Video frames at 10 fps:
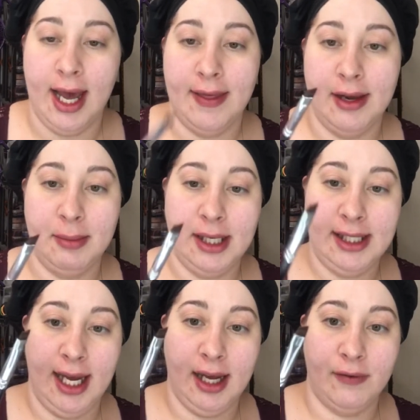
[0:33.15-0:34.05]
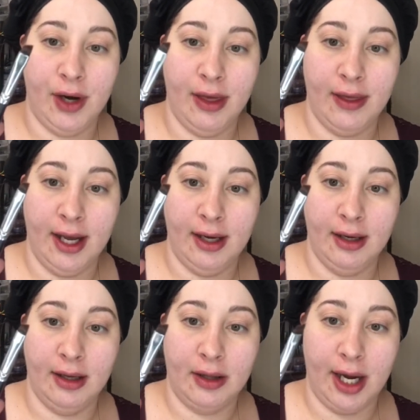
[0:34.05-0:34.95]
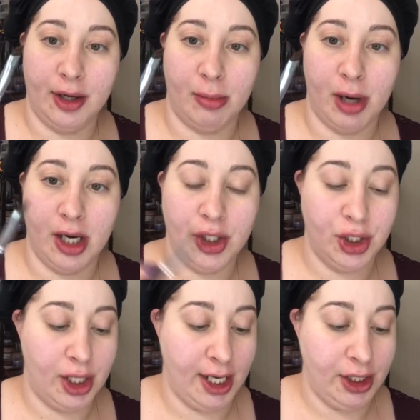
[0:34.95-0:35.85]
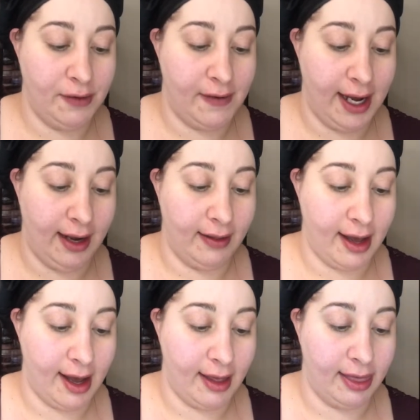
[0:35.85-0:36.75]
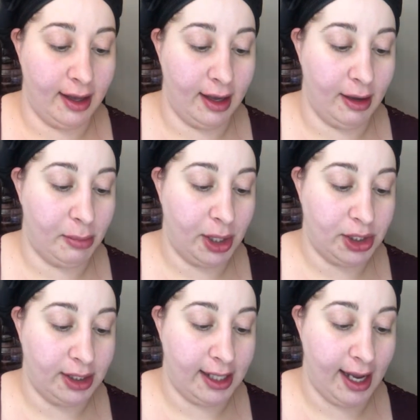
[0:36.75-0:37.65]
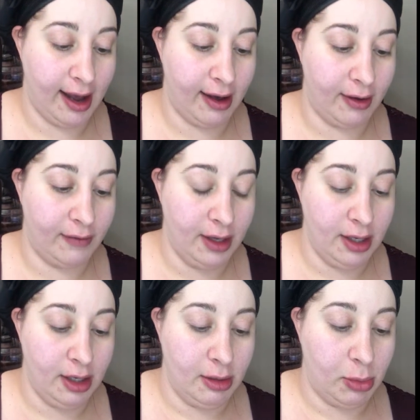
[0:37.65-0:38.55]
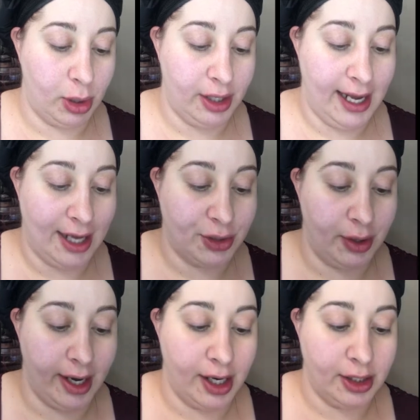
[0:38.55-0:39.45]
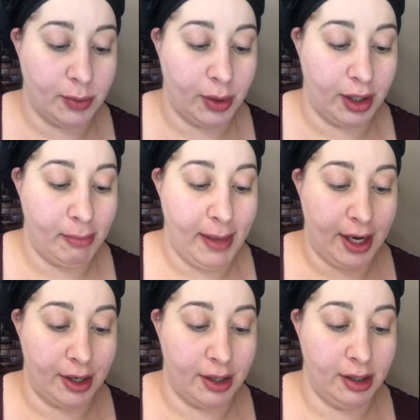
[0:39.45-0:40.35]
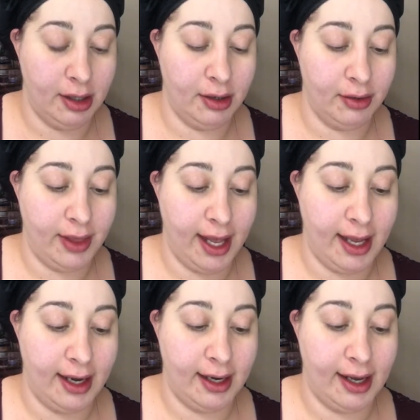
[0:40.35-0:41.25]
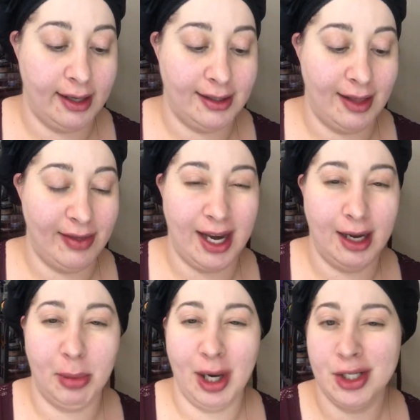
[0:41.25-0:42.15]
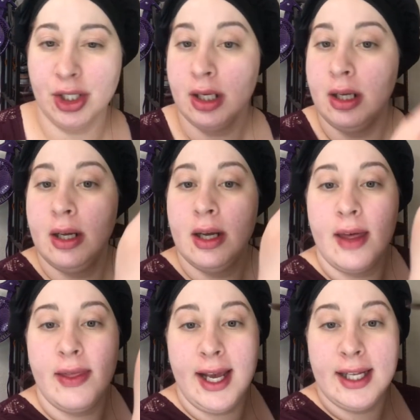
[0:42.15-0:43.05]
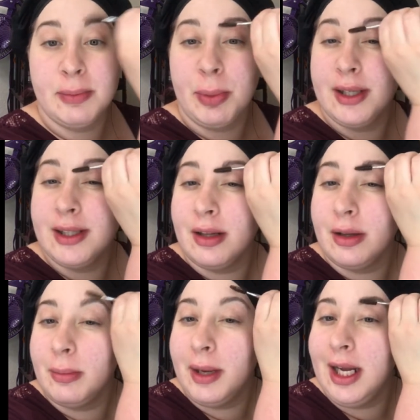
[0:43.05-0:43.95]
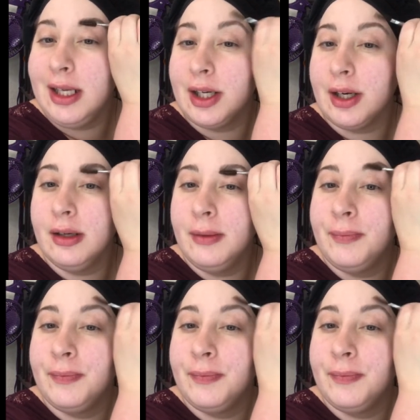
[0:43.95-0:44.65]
And then I'm going to take a very thin liner brush. I do find that the brushes that have more natural hairs work better than a synthetic brush. I think it spreads it a little bit easier.